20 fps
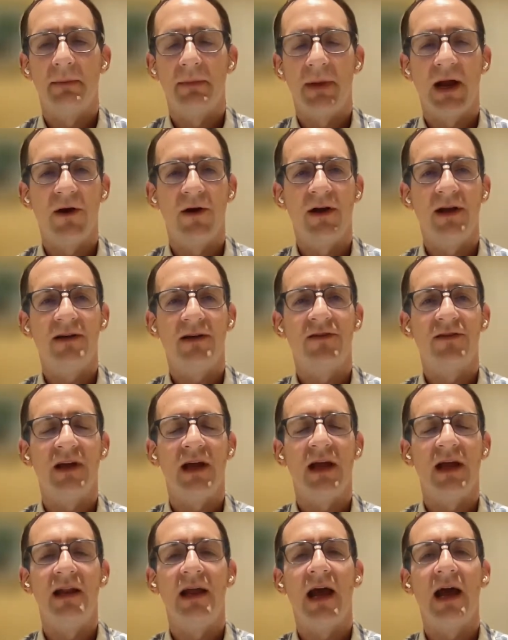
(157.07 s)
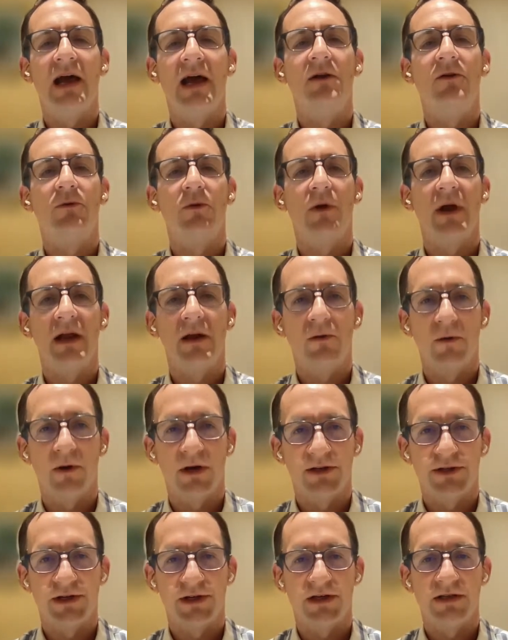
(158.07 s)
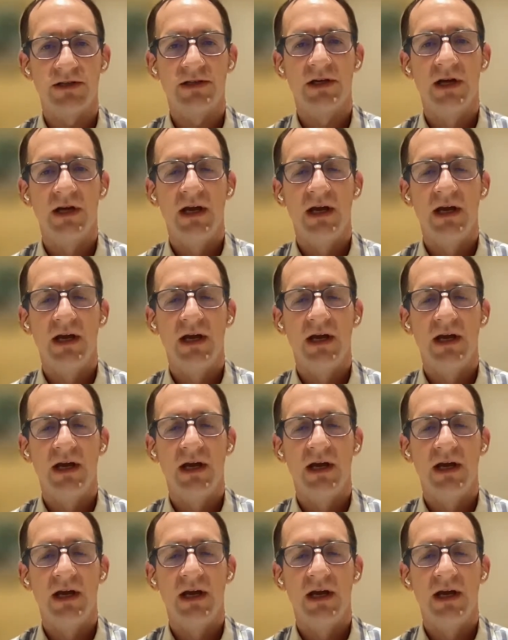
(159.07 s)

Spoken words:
parents and had great questions.